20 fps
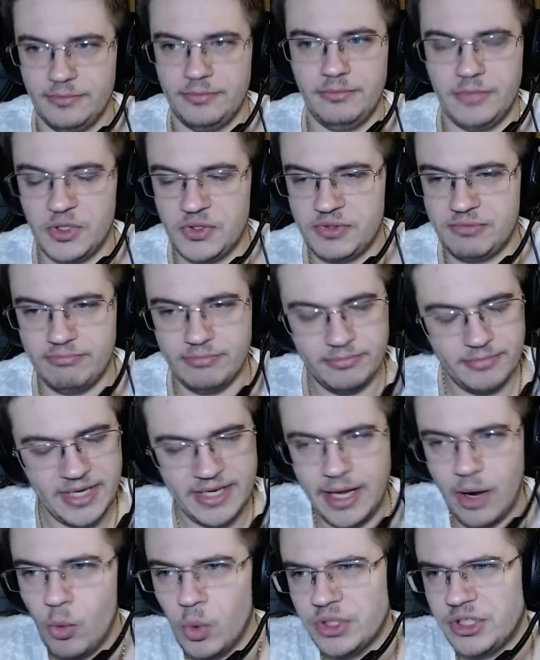Because
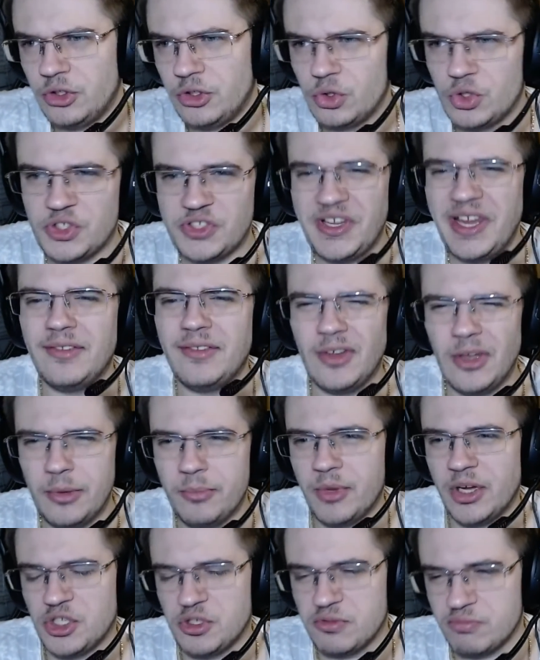man, I wanted to say it in a
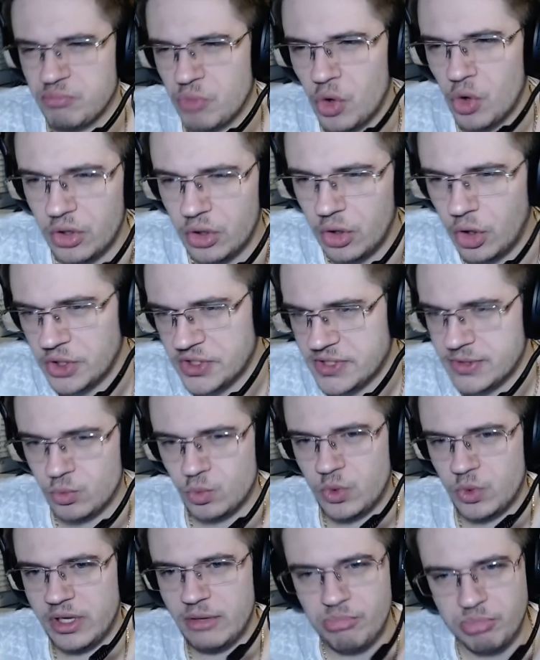much more awesome way,